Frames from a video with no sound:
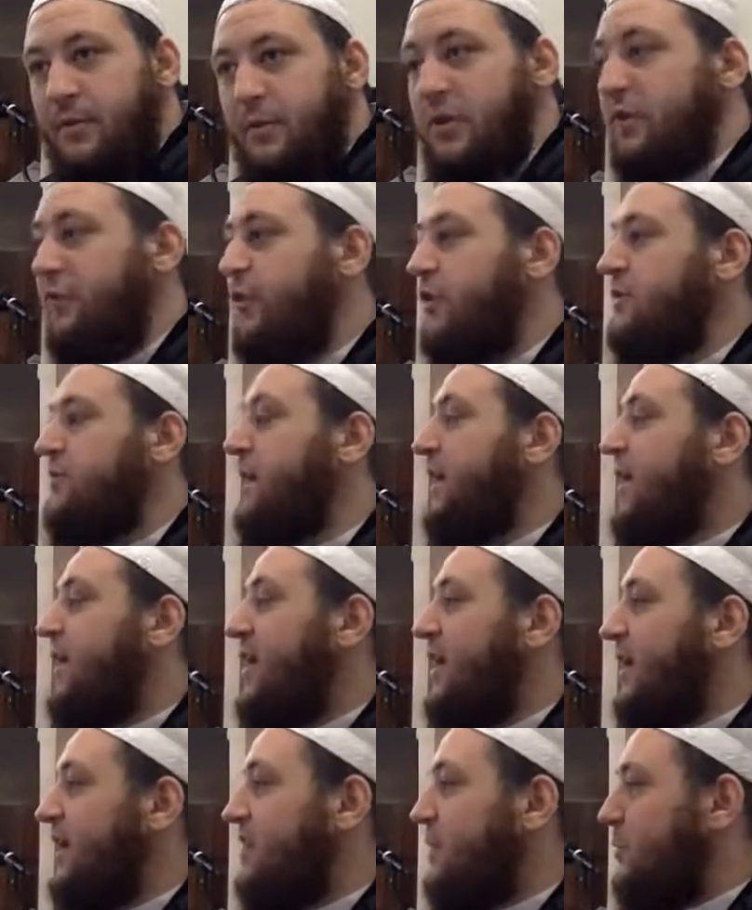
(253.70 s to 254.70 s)
When you first make
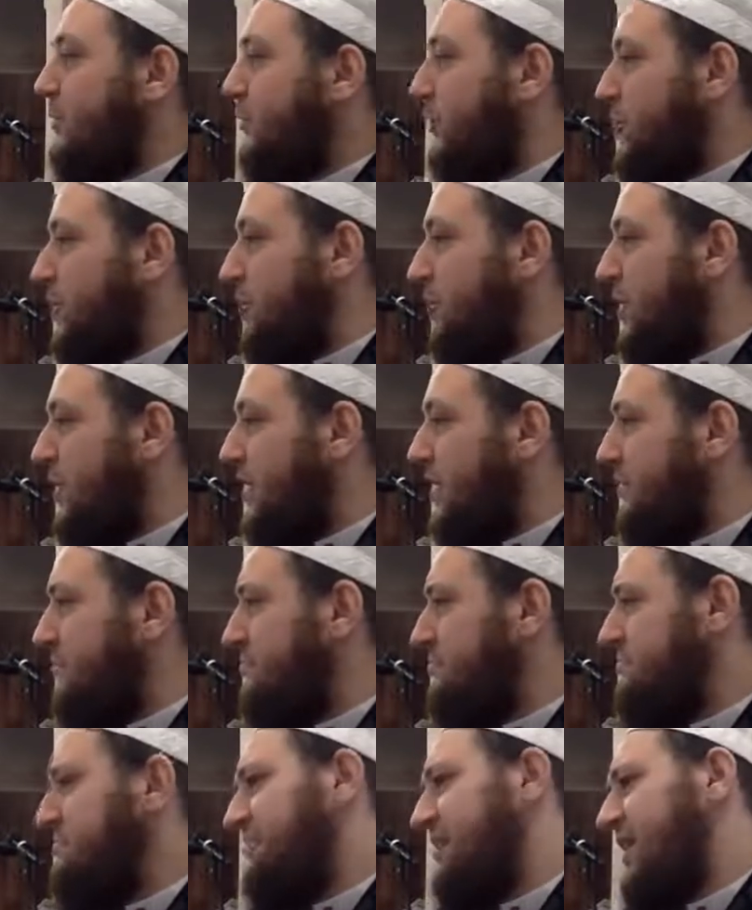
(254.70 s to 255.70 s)
a connection with a new brother,
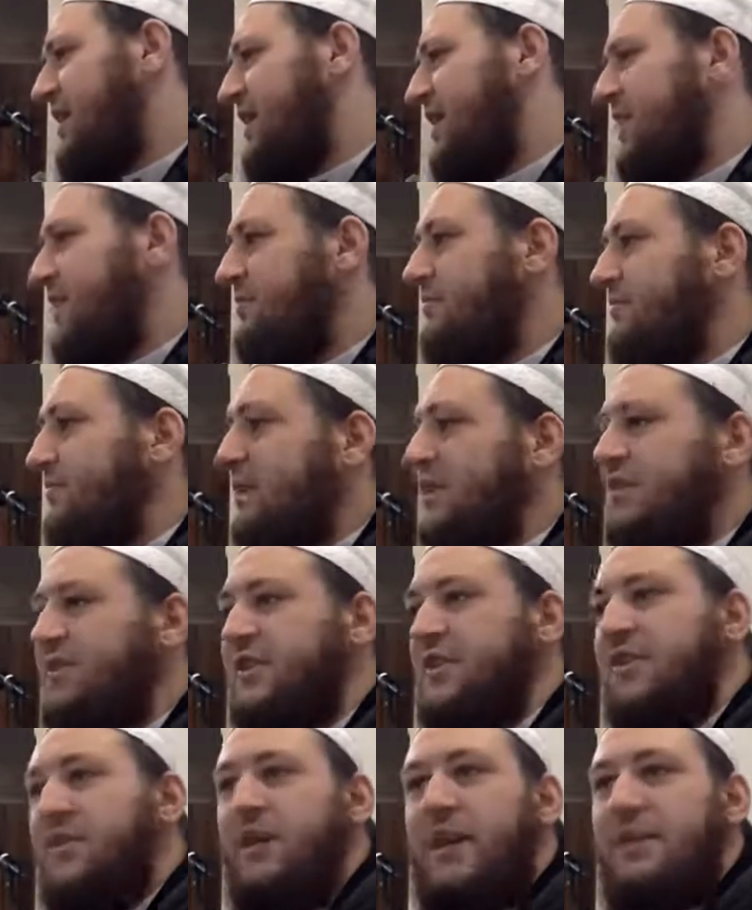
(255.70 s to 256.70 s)

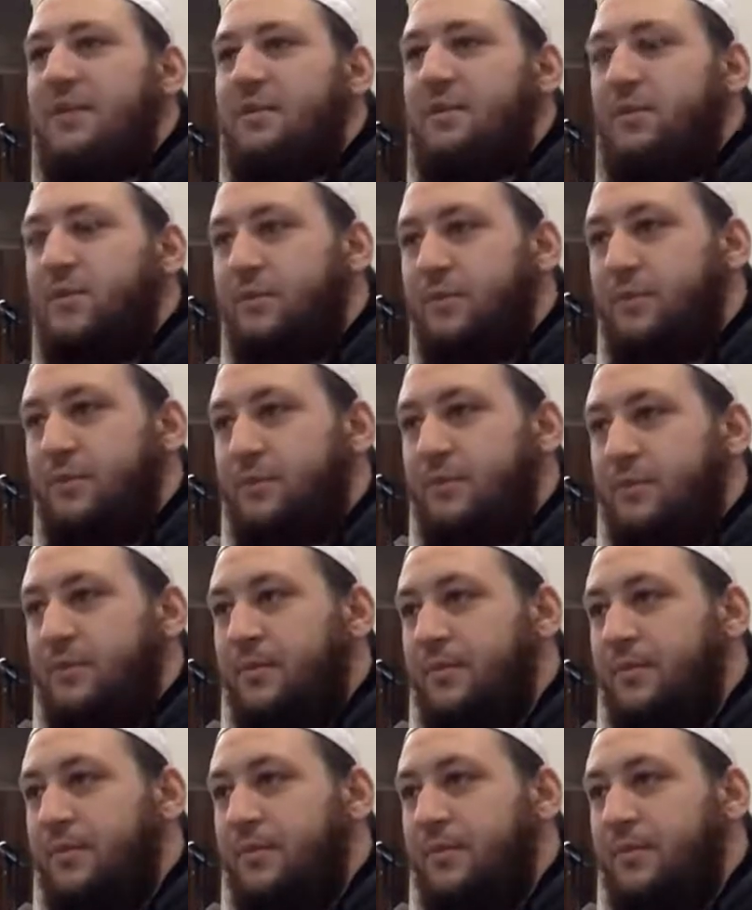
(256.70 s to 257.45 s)
he's just a random to you.